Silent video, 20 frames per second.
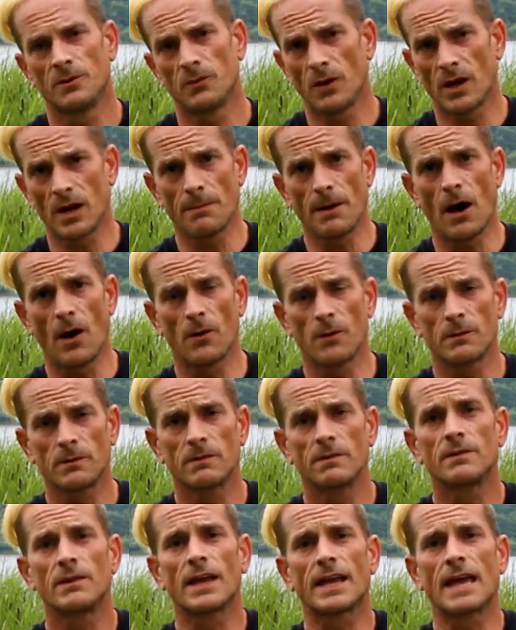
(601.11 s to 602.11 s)
what about
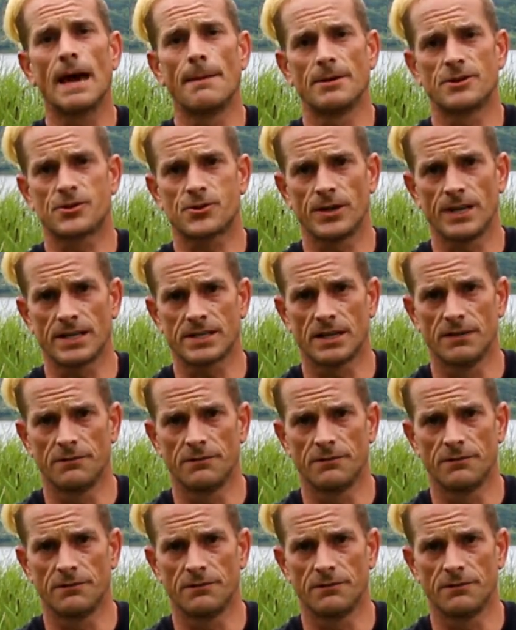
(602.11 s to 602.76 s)
the chemistry that's